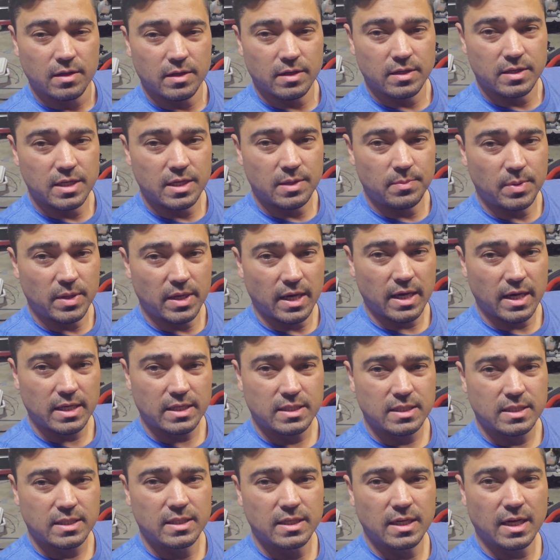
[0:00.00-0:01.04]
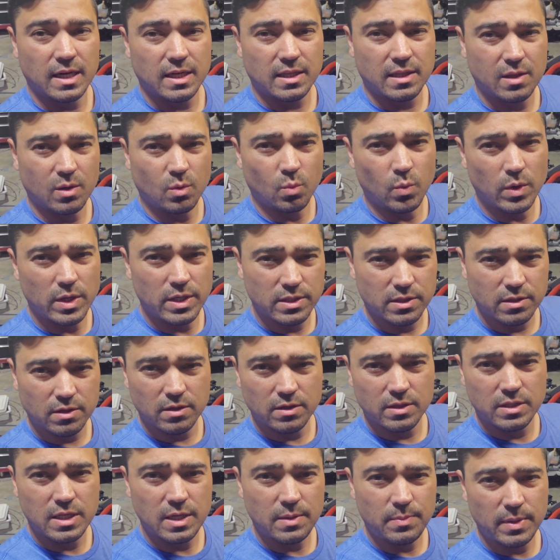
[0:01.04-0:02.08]
TPS, not the
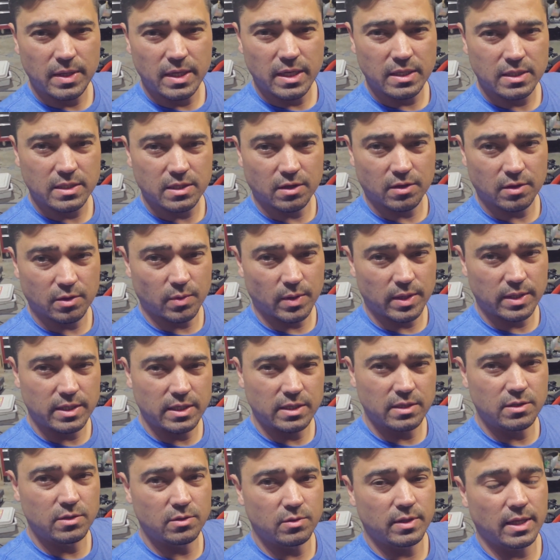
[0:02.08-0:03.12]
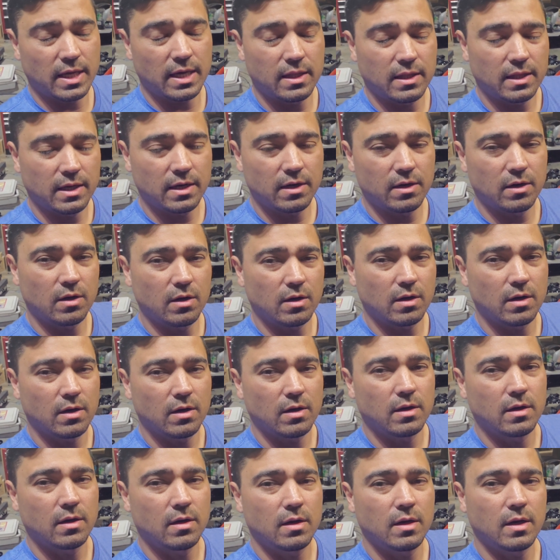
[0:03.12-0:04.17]
Wizard TPS, although I did do that later,
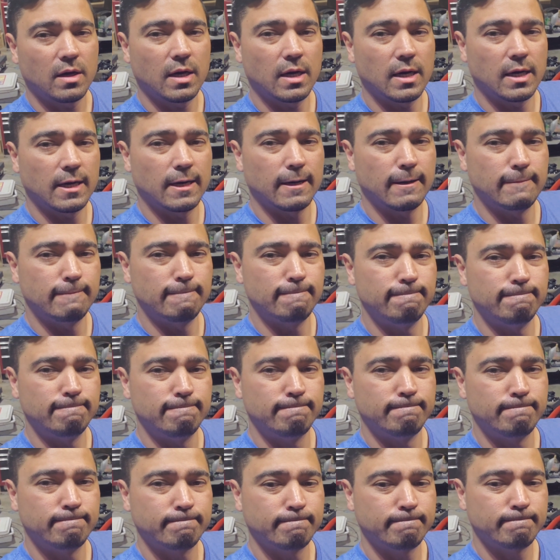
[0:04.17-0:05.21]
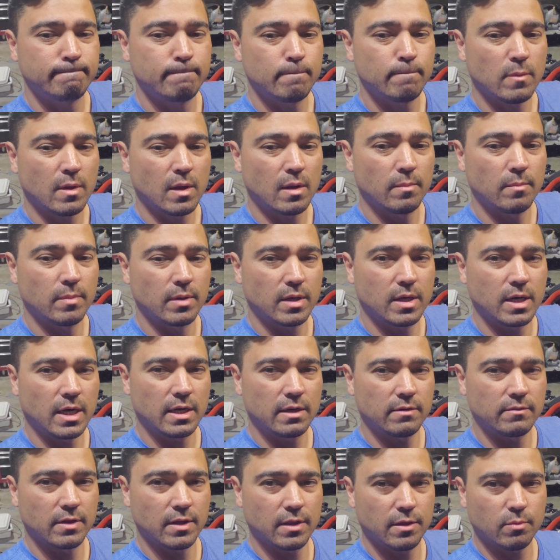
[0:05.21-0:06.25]
but
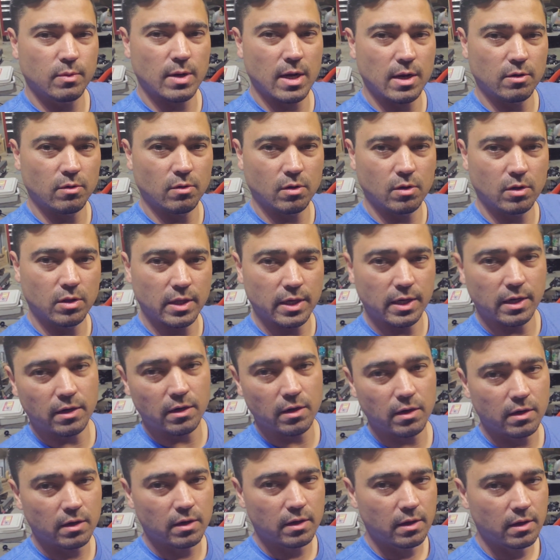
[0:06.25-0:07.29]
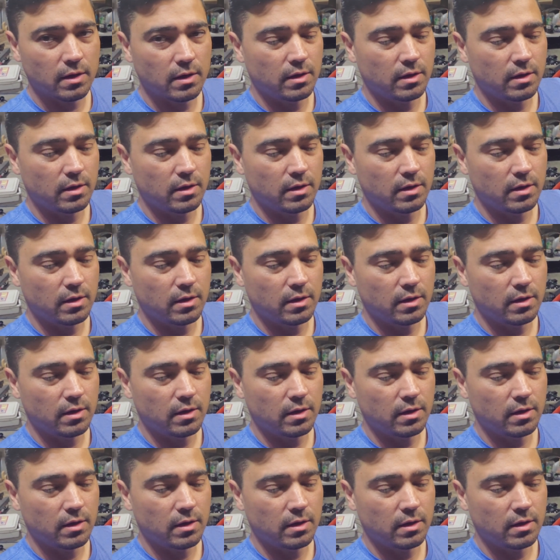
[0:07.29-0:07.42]
kind of a throttle clear.